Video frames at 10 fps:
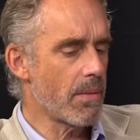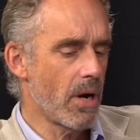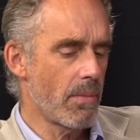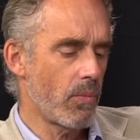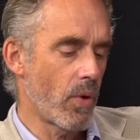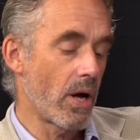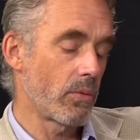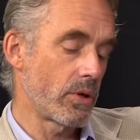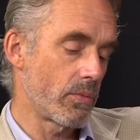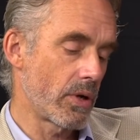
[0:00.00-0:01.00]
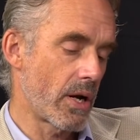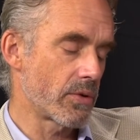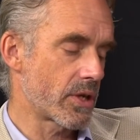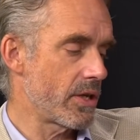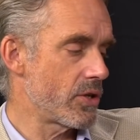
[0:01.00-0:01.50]
My mom, well, when, when I
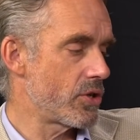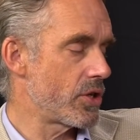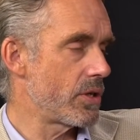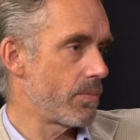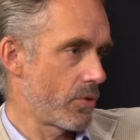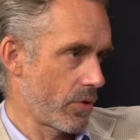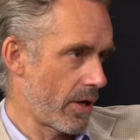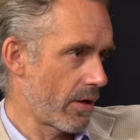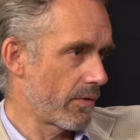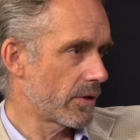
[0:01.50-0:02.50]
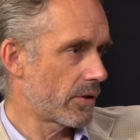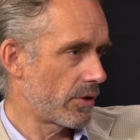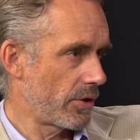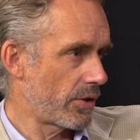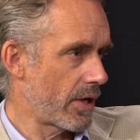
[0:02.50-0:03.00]
was a kid, she took care of us.
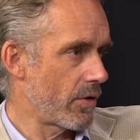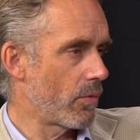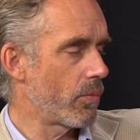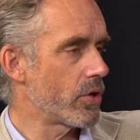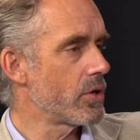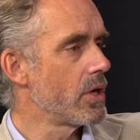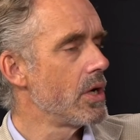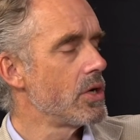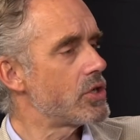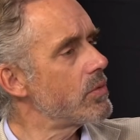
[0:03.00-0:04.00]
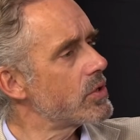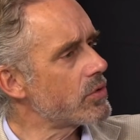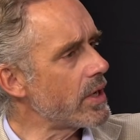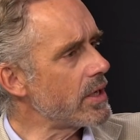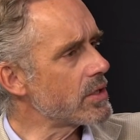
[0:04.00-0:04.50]
She stayed home. Got it. She
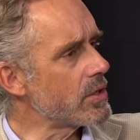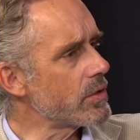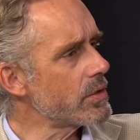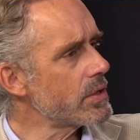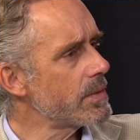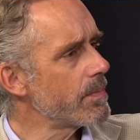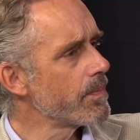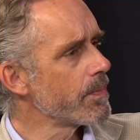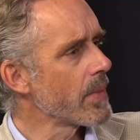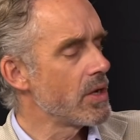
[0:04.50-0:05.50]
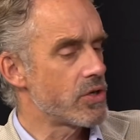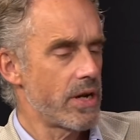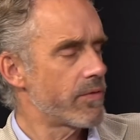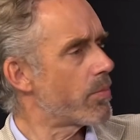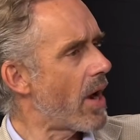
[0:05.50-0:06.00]
was trained as a nurse.
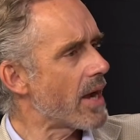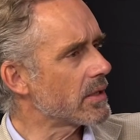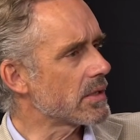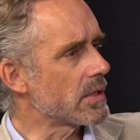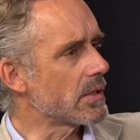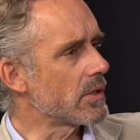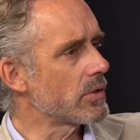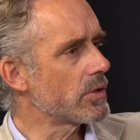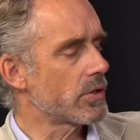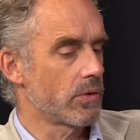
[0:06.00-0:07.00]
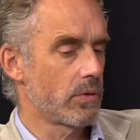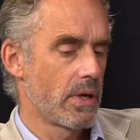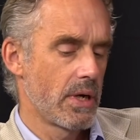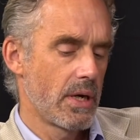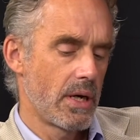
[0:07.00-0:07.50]
She never practiced as a nurse, though.
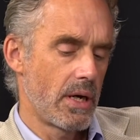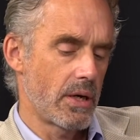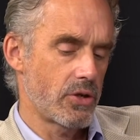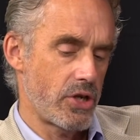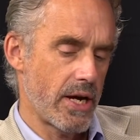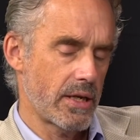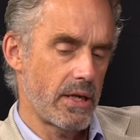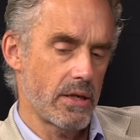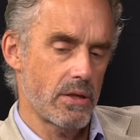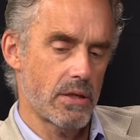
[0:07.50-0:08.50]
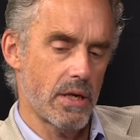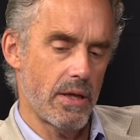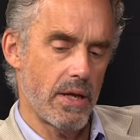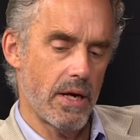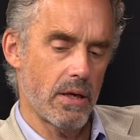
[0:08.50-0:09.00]
Uh, she had kids,
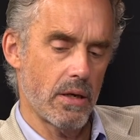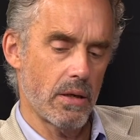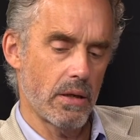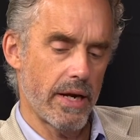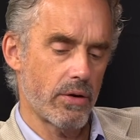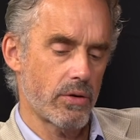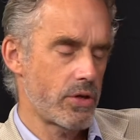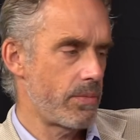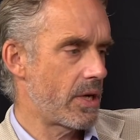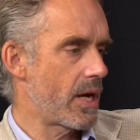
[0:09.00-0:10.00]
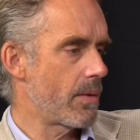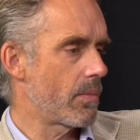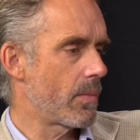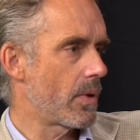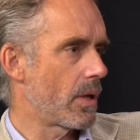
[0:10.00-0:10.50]
and then later she
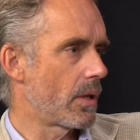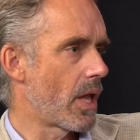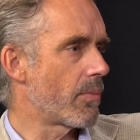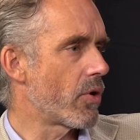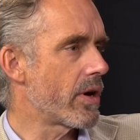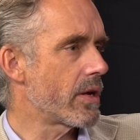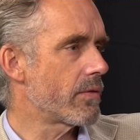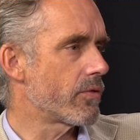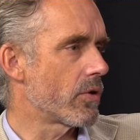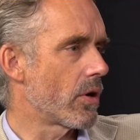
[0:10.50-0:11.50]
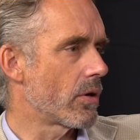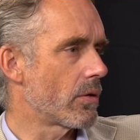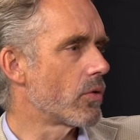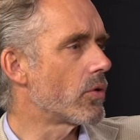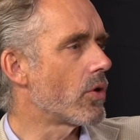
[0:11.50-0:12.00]
became librarian for
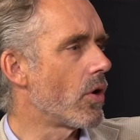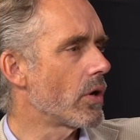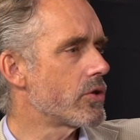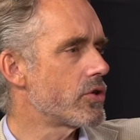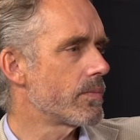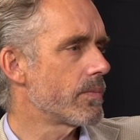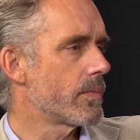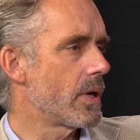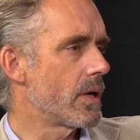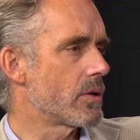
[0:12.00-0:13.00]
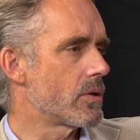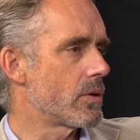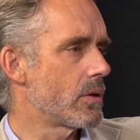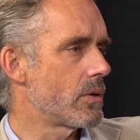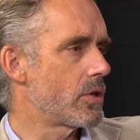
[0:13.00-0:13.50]
our local college, and
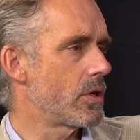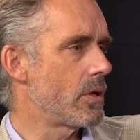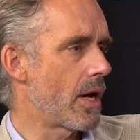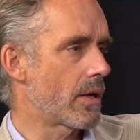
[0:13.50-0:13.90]
she